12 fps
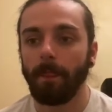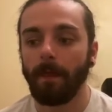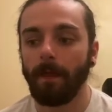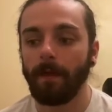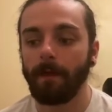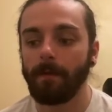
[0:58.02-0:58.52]

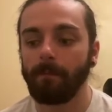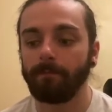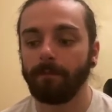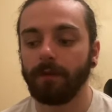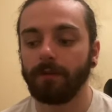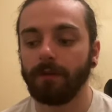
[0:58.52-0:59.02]

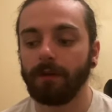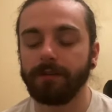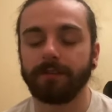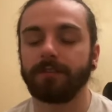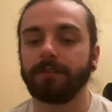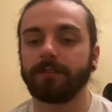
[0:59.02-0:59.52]
it
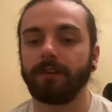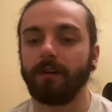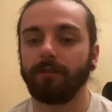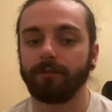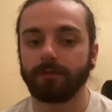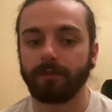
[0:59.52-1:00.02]
needs to
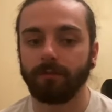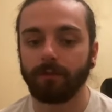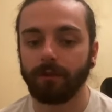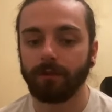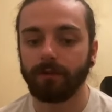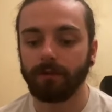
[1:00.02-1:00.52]
start from
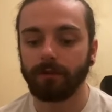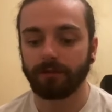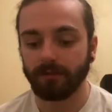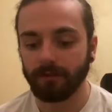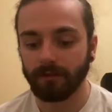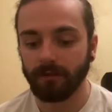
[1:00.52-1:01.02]
somewhere.
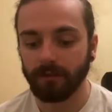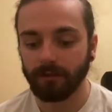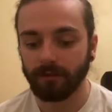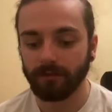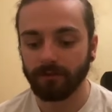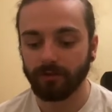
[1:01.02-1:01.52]
It
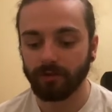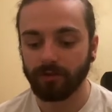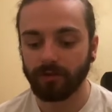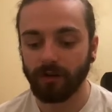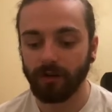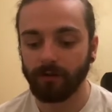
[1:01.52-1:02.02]
doesn't just
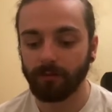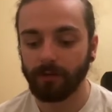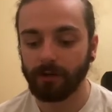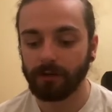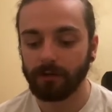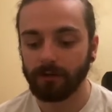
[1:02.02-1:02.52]
start
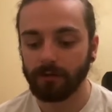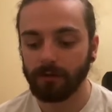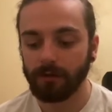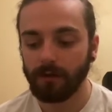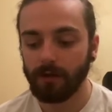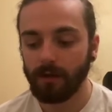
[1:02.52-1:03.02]
by
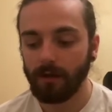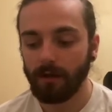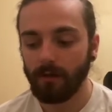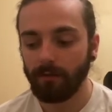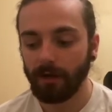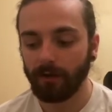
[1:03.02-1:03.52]

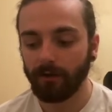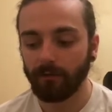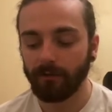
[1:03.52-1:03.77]
picking up the